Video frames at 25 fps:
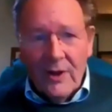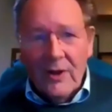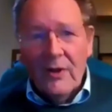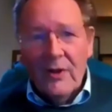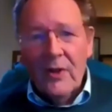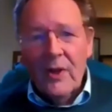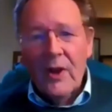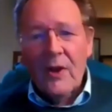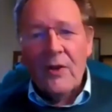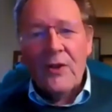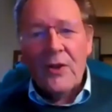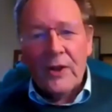
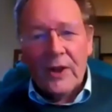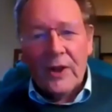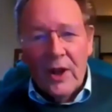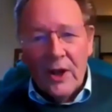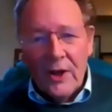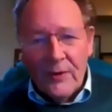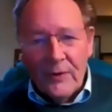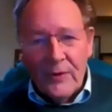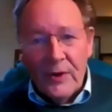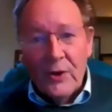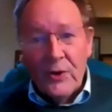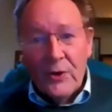there is a kind
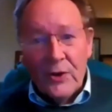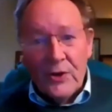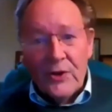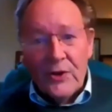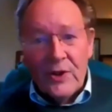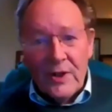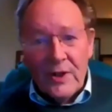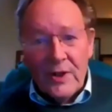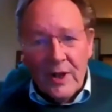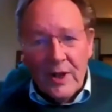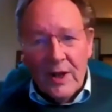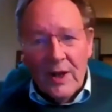of
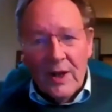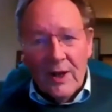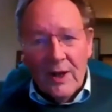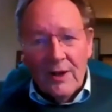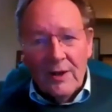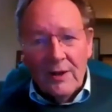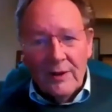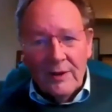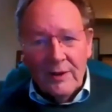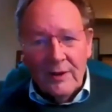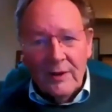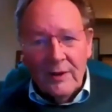unity there,
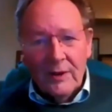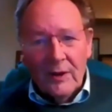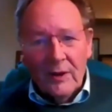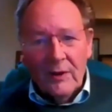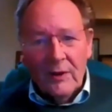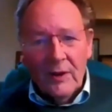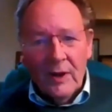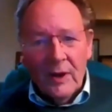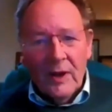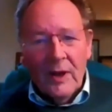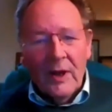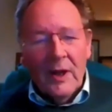
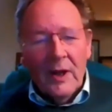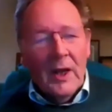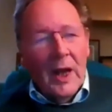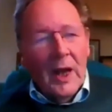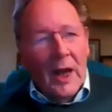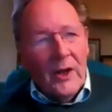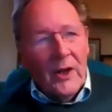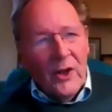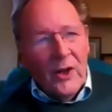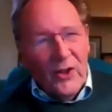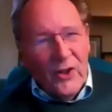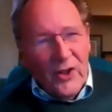
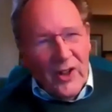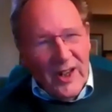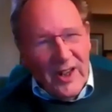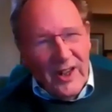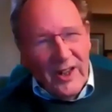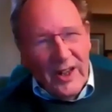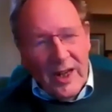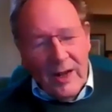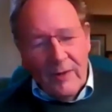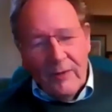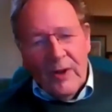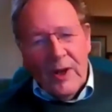And indeed,
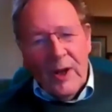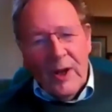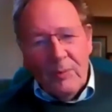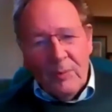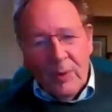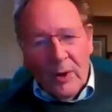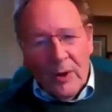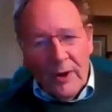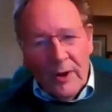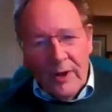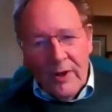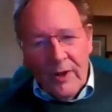even in
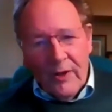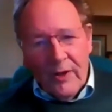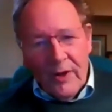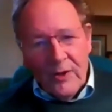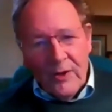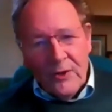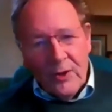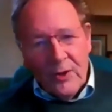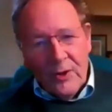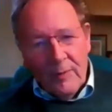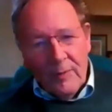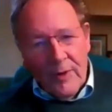
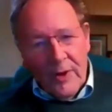polytheism,